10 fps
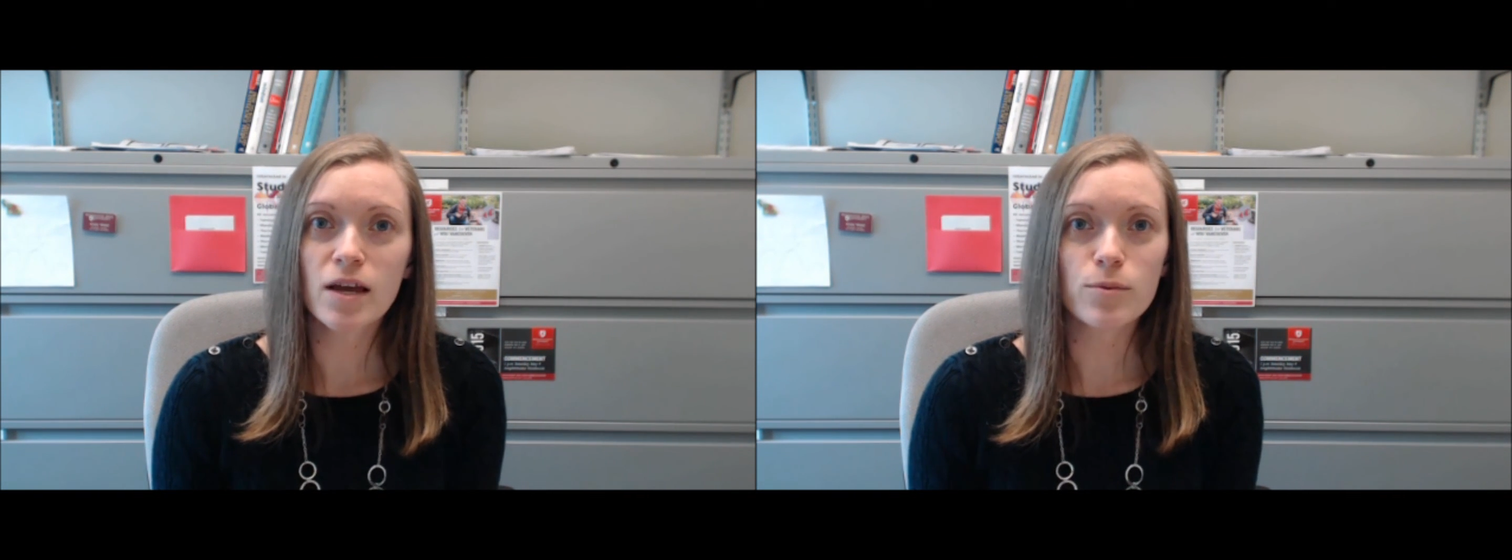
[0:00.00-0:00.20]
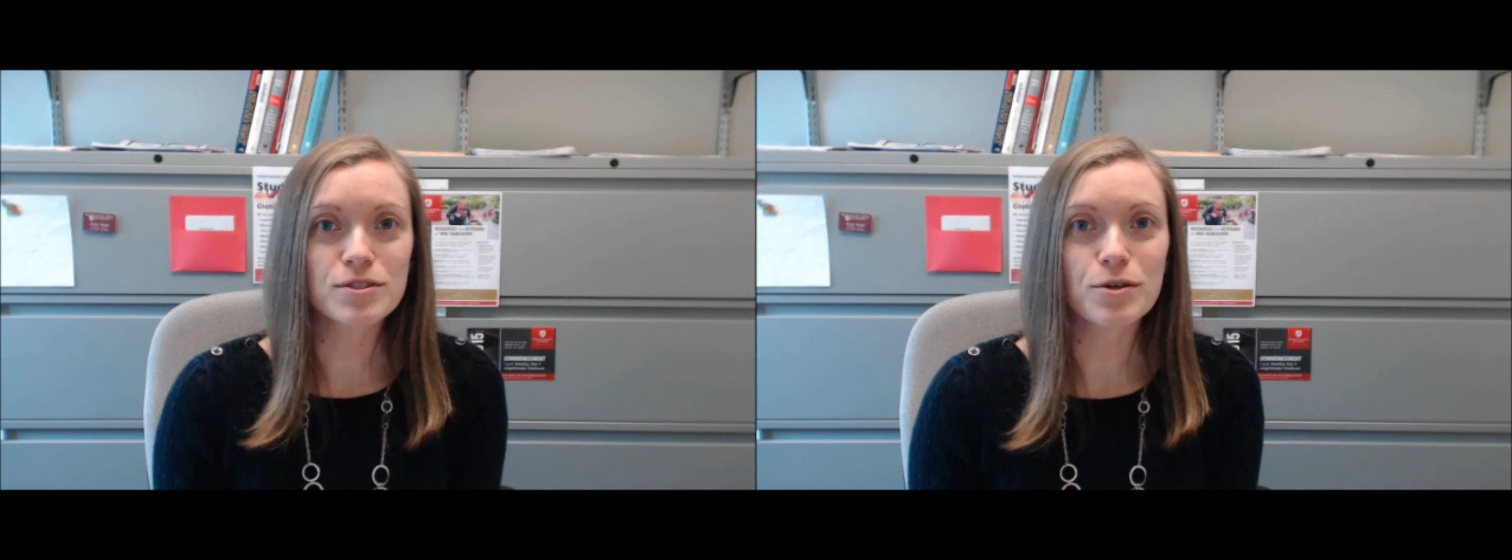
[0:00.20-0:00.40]

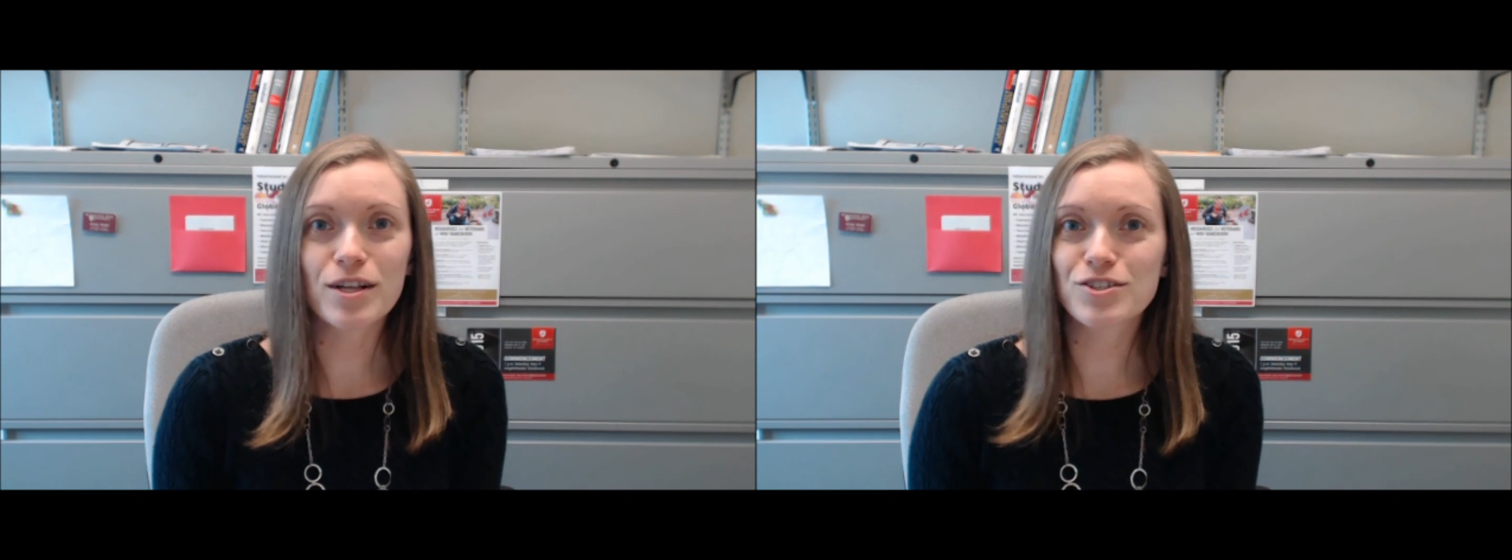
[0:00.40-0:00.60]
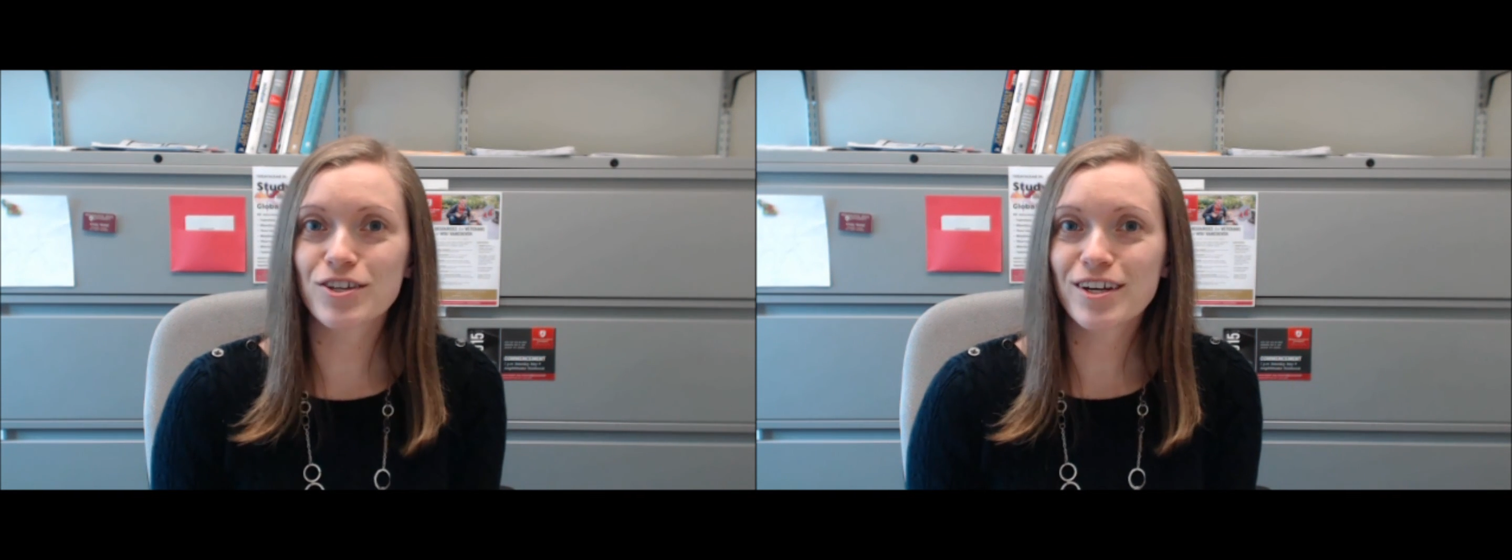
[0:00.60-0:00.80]
We're so
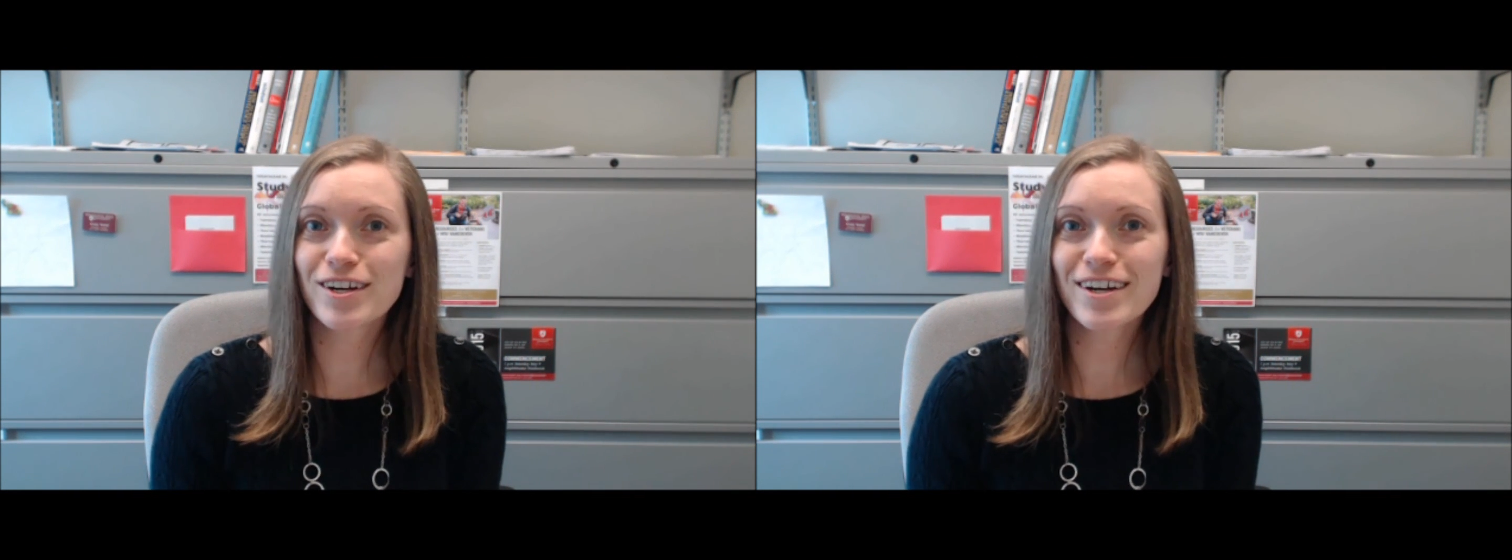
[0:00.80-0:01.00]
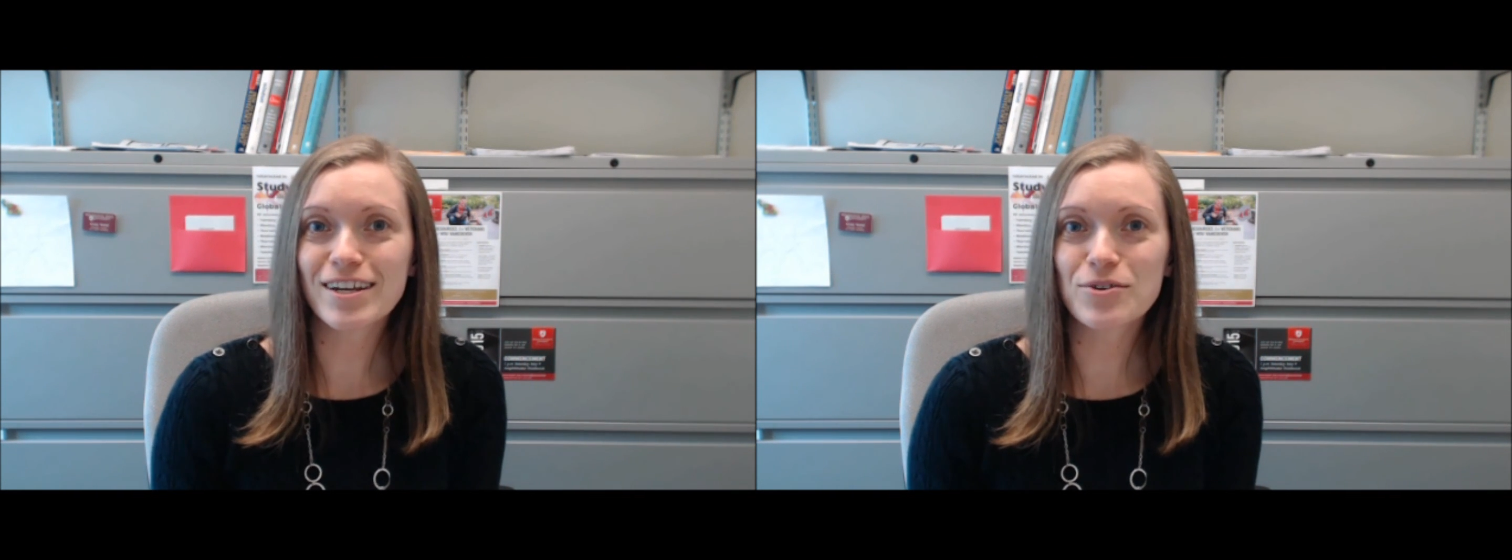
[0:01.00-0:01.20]
glad you're here. Any